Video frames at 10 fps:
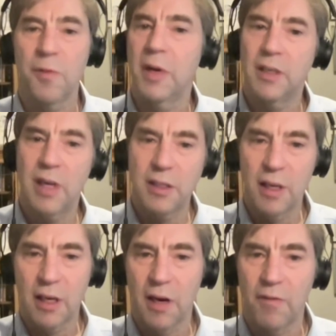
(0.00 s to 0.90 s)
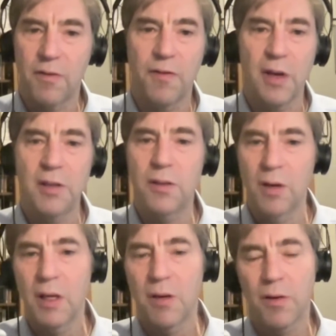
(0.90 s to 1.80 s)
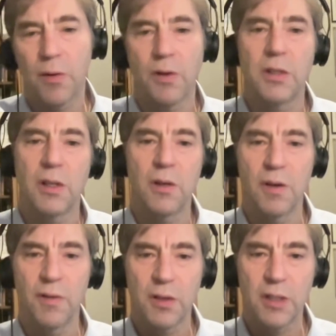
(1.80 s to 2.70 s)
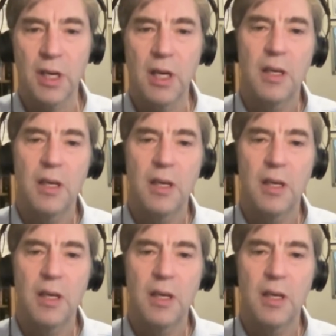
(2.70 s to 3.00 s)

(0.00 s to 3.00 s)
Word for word: but it doesn't account for fine tuning or the origin of the universe.